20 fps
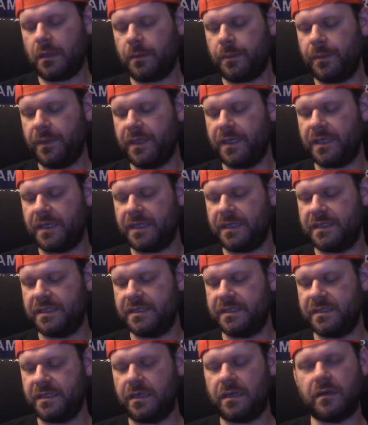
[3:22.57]

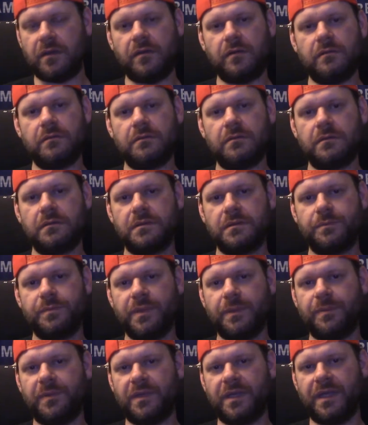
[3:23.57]
Because, you know, there's
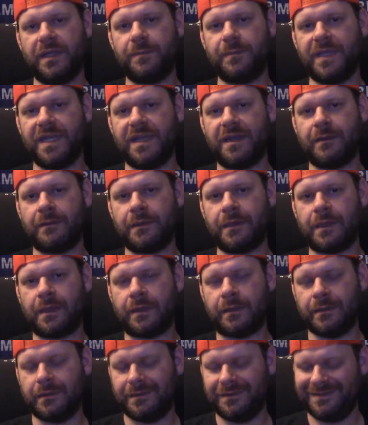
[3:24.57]
people like me out
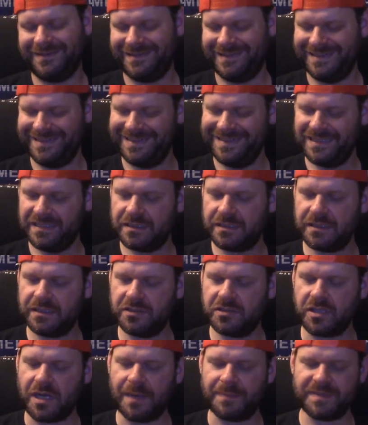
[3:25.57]
there. So he
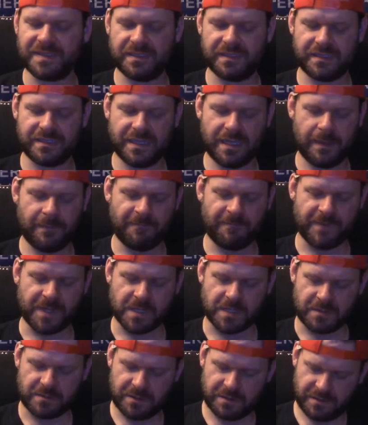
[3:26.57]
drops this name,
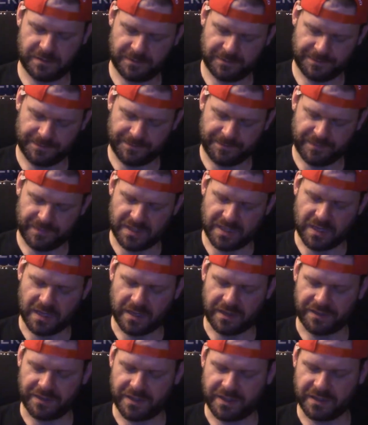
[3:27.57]
Vaush. And
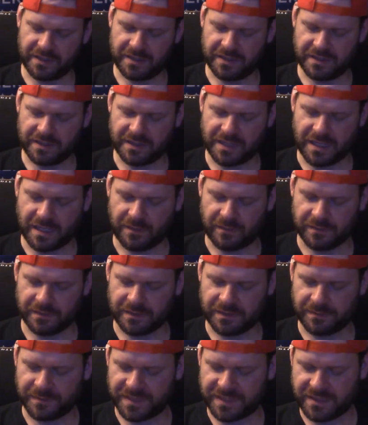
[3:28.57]
I thought this guy
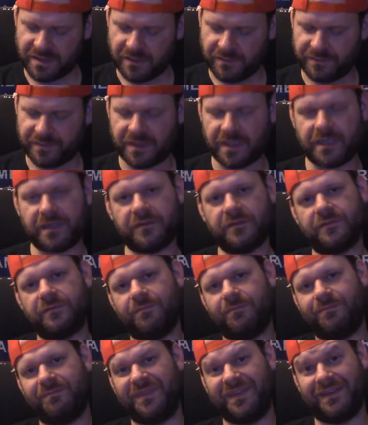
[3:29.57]
was himself kind of...
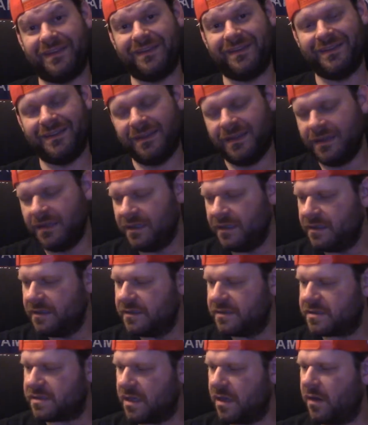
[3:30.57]

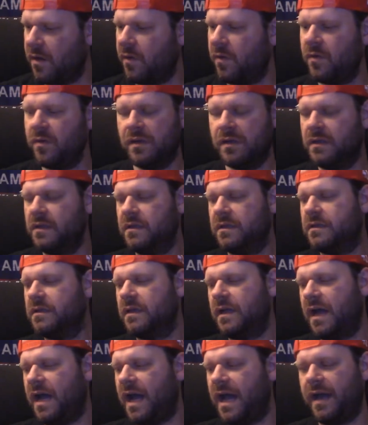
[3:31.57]
So,
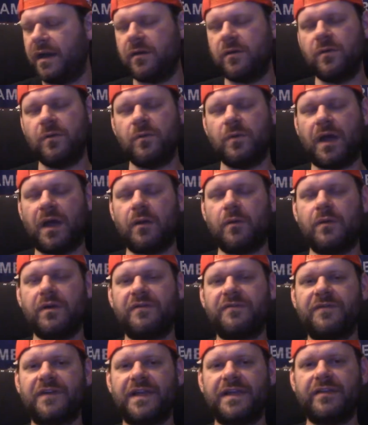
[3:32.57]
I don't
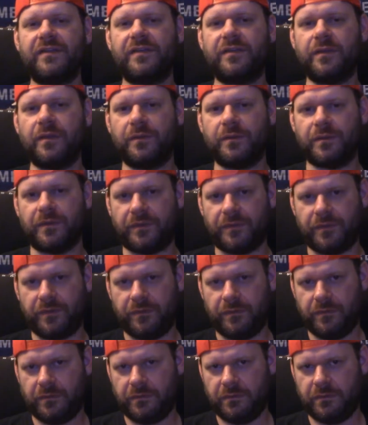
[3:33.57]
want to fight students.